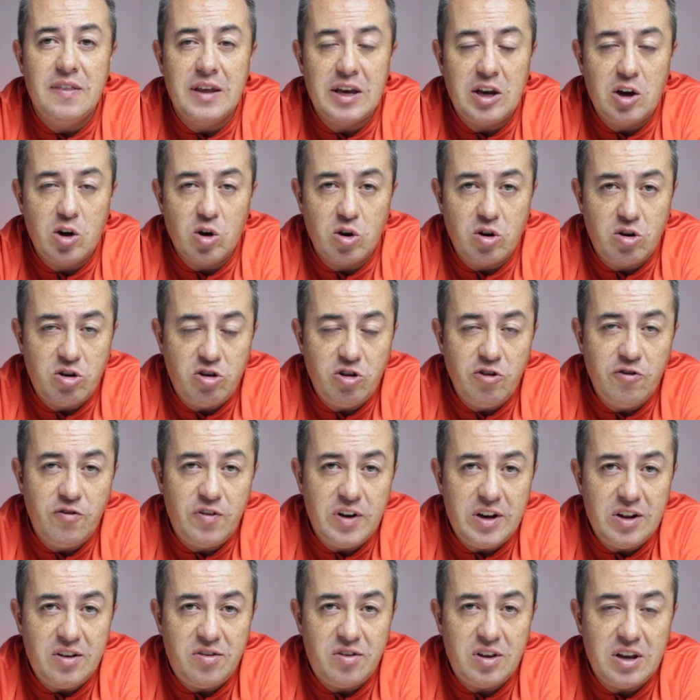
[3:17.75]
then you go to
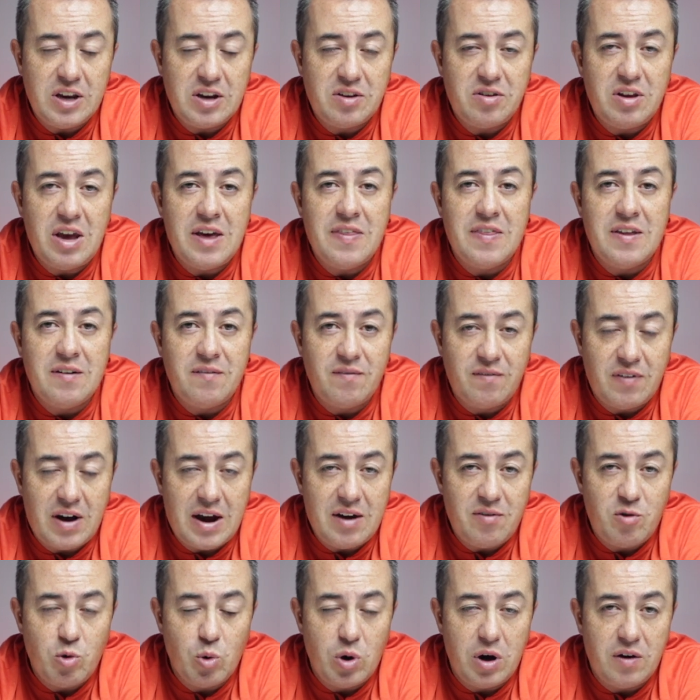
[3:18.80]
256, and then
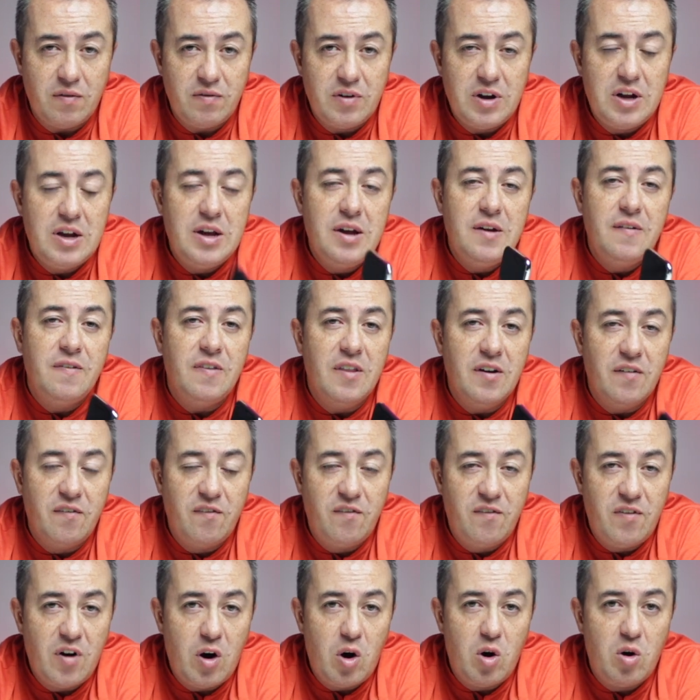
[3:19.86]
512. The
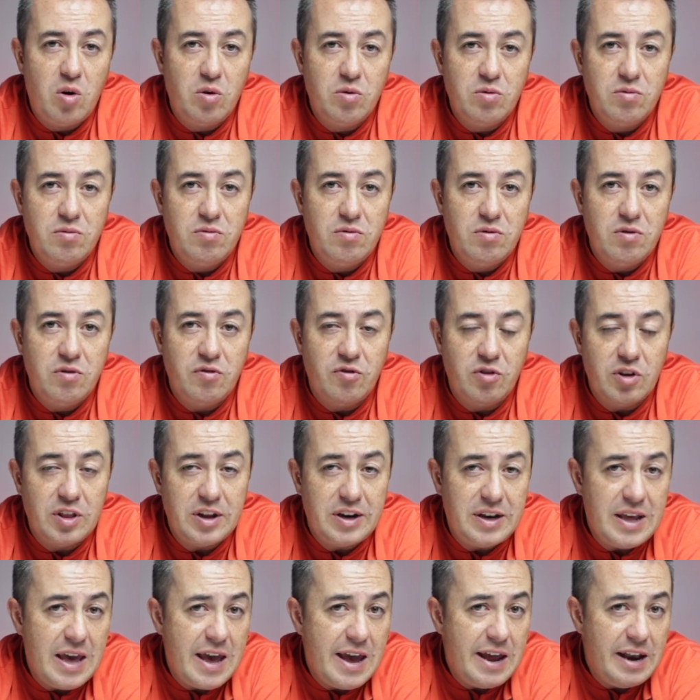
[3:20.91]
phone for
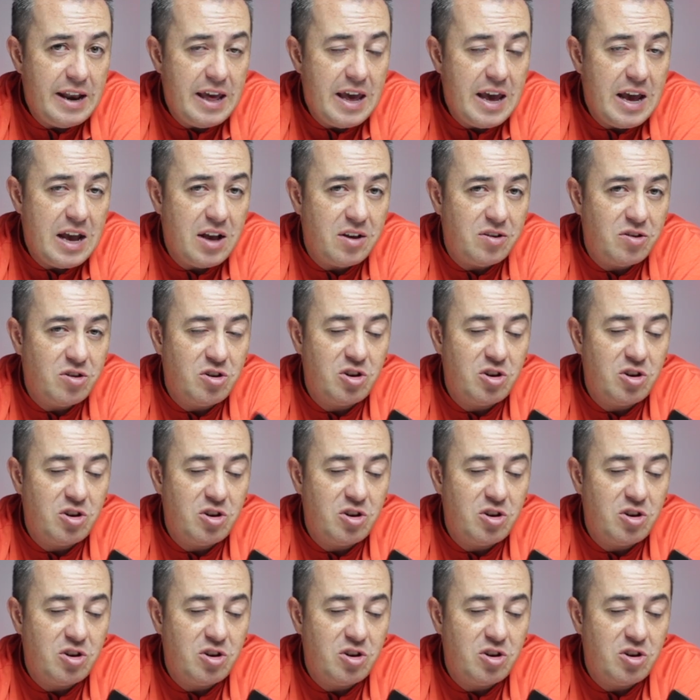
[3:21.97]
the XS